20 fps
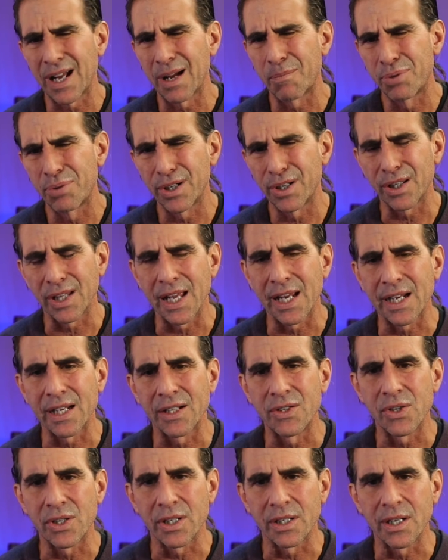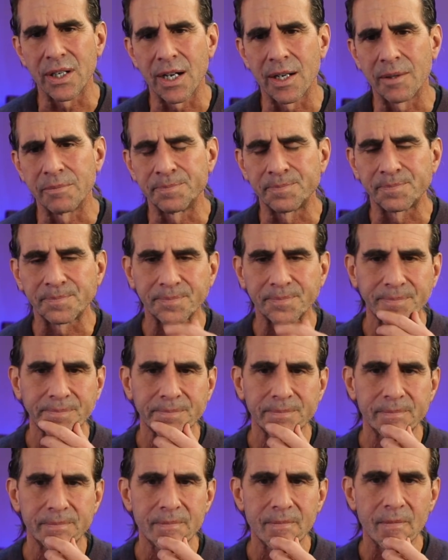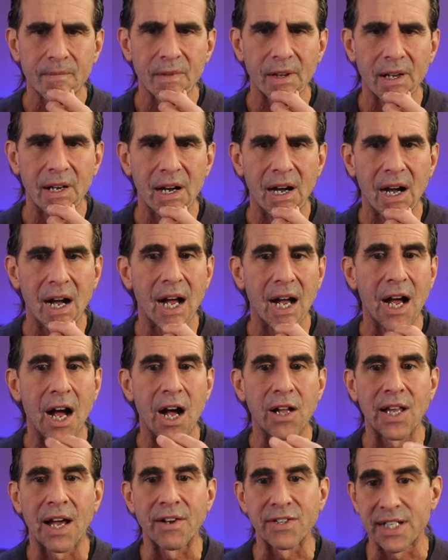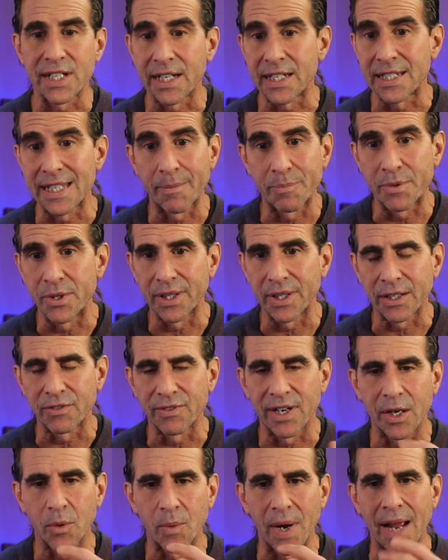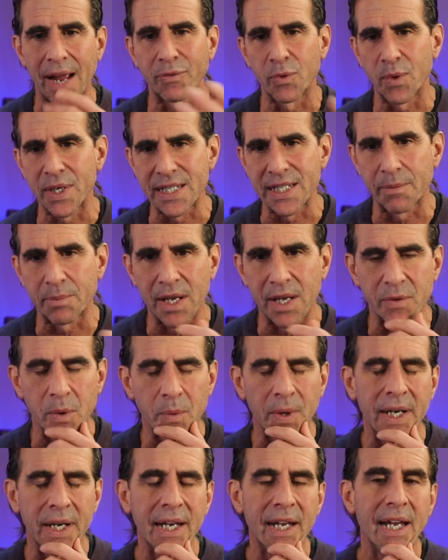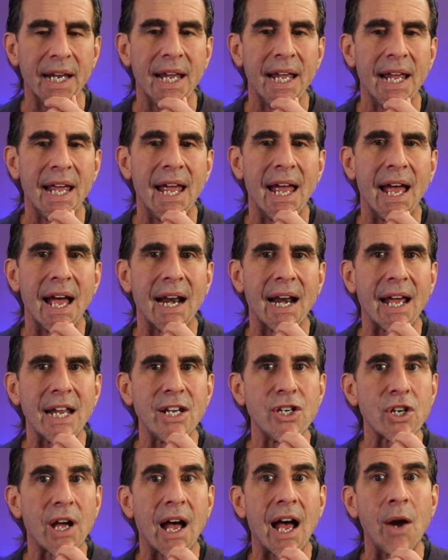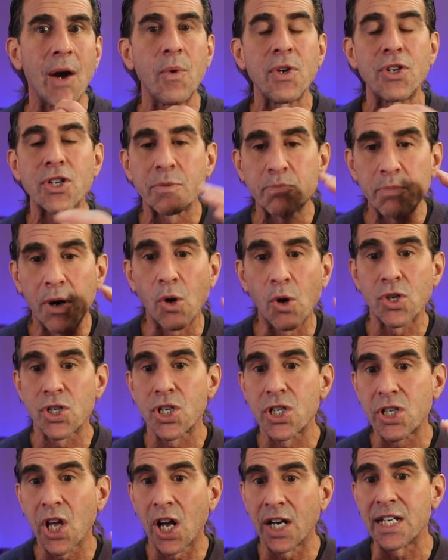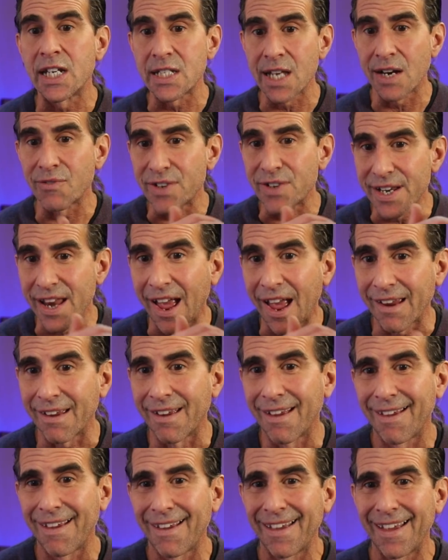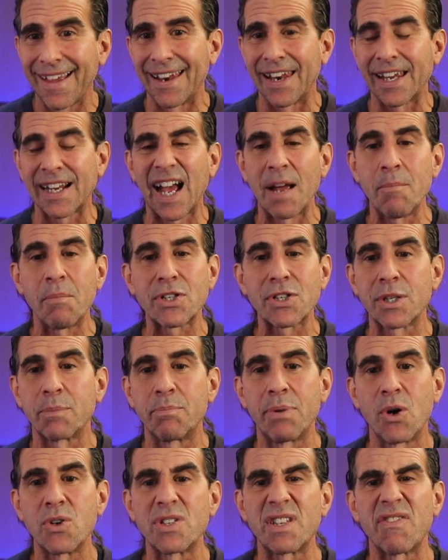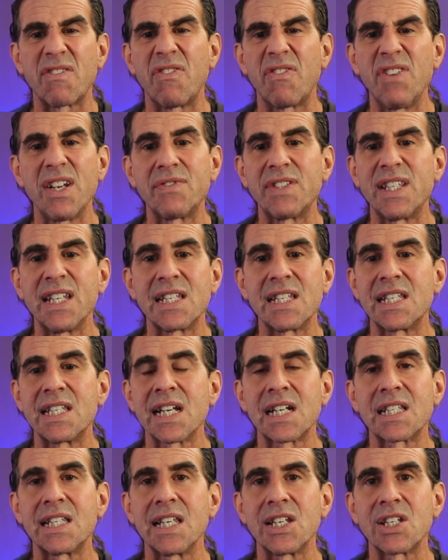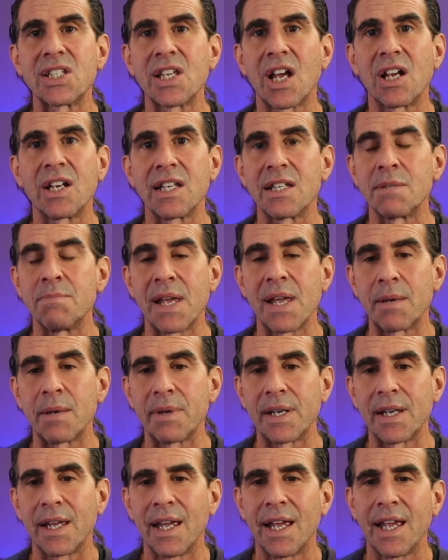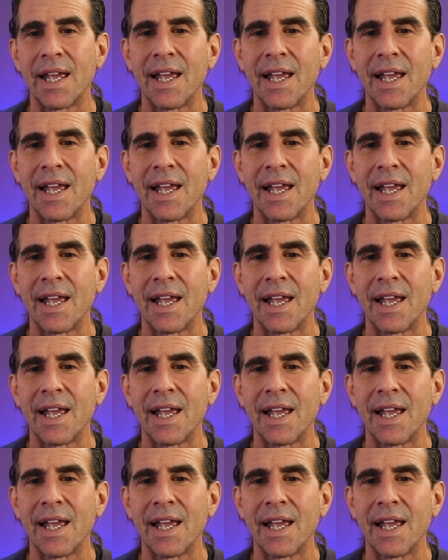I'll put a link and you can, I'll actually accept you like right away. I have to accept everyone. And I would just post studies every day. Like I must have posted 50, 60 studies maybe.